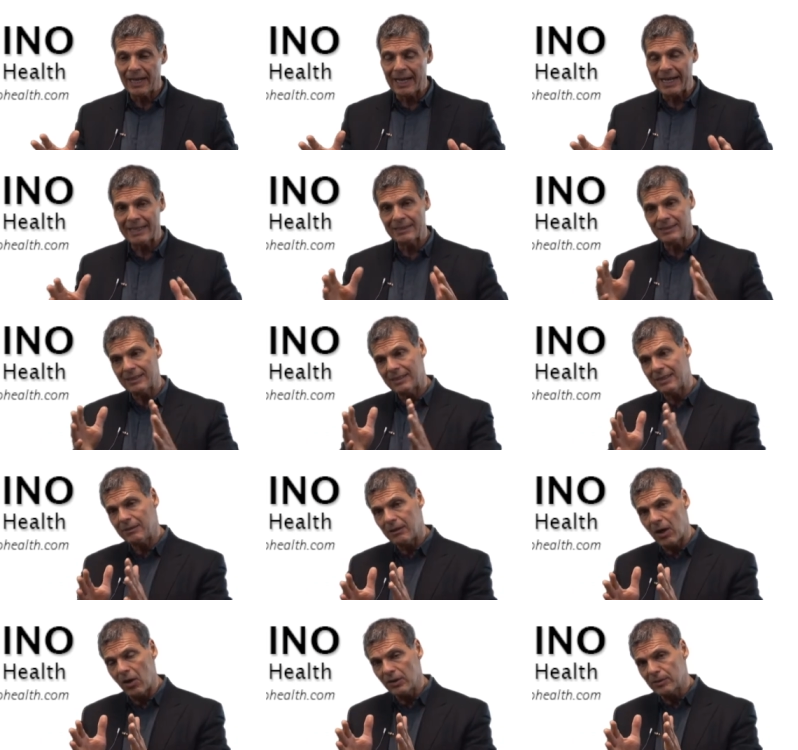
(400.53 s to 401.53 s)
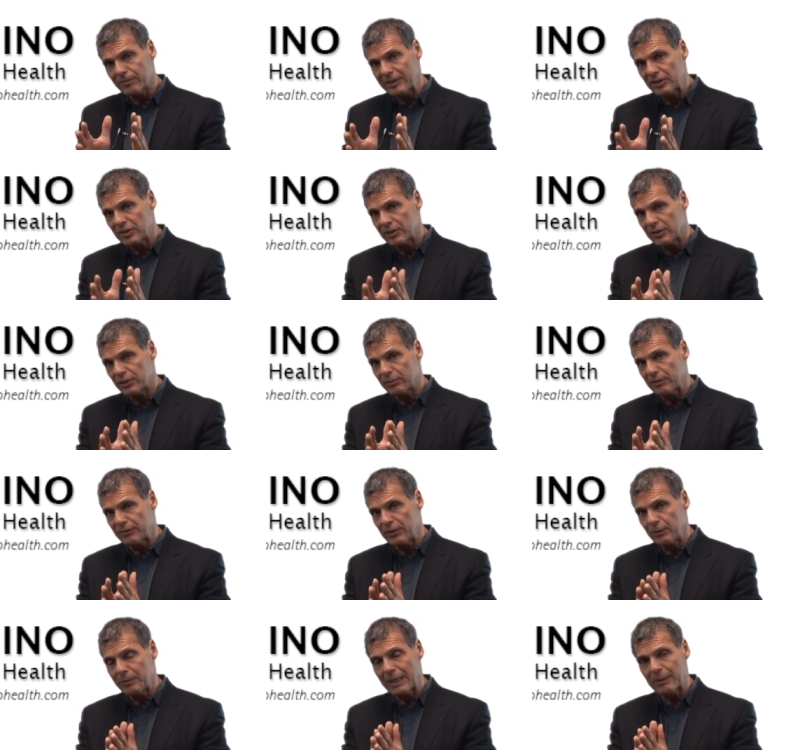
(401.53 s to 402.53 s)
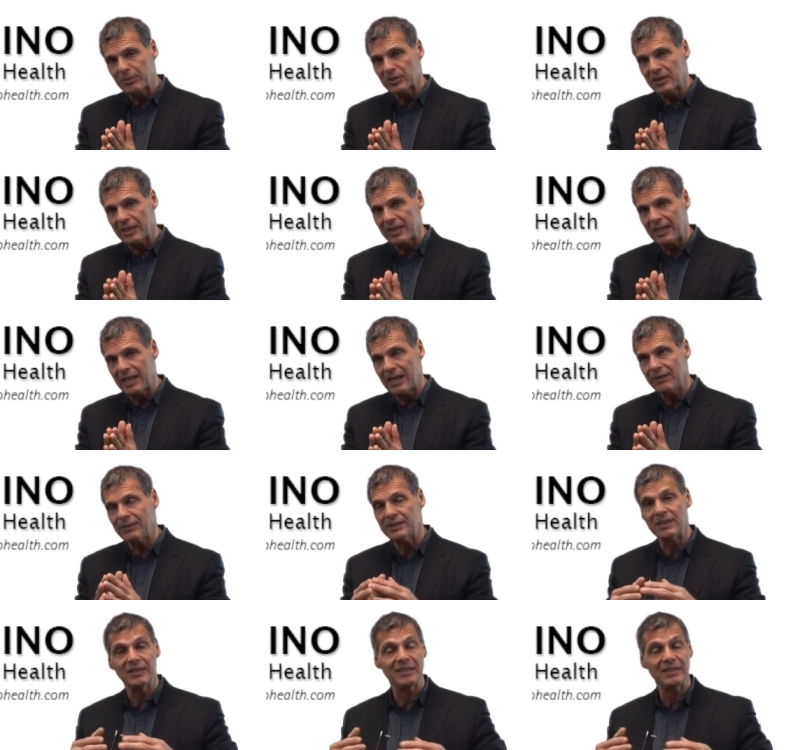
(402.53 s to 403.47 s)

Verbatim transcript: And uh, all the research review papers that I have and the